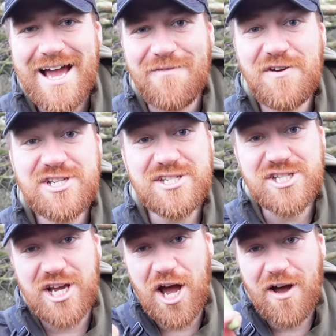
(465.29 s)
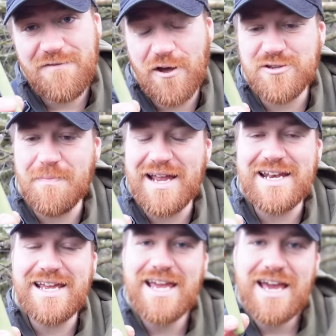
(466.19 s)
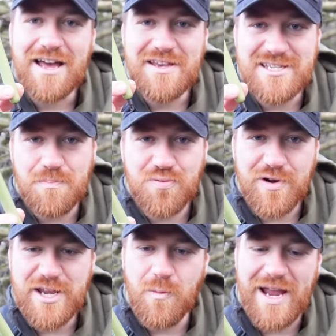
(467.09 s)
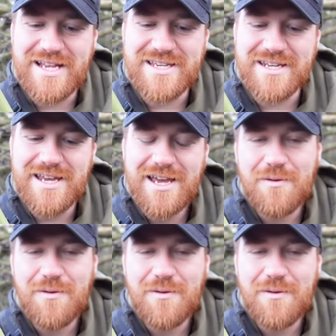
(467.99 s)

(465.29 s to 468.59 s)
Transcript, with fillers: I'm fishing cigar floats mainly and these are pre-weighted,